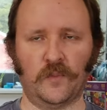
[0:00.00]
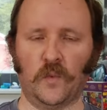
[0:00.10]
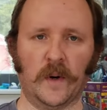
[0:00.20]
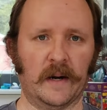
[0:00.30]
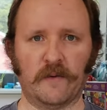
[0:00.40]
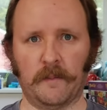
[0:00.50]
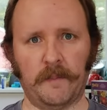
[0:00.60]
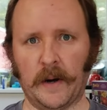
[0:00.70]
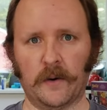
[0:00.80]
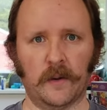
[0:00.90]
whatever
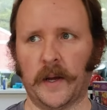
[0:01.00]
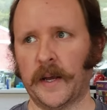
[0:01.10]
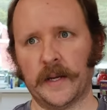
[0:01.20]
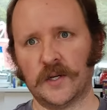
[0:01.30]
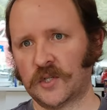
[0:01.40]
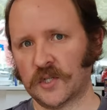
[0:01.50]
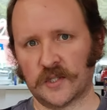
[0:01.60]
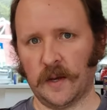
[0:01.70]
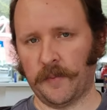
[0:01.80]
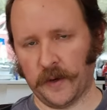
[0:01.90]
barrel aged
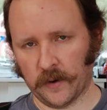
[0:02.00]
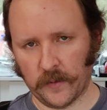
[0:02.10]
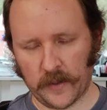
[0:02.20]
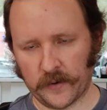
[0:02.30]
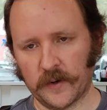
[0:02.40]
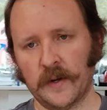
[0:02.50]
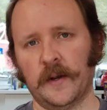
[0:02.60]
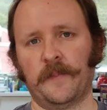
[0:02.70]
something or other.